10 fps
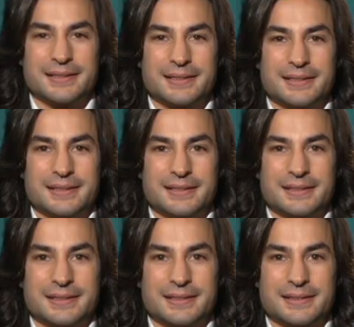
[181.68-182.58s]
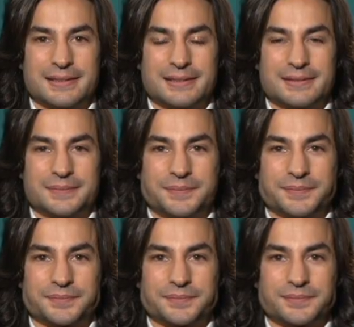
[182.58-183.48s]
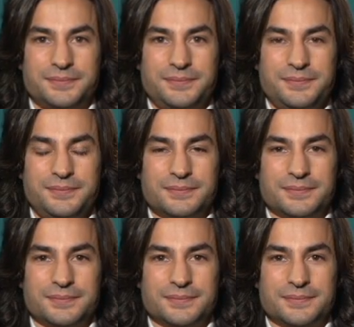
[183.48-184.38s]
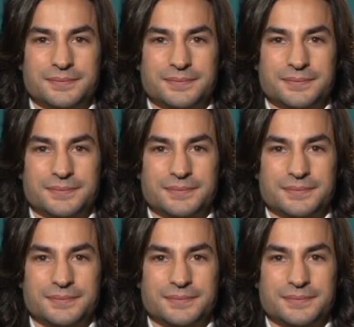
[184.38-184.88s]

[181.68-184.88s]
(not speaking)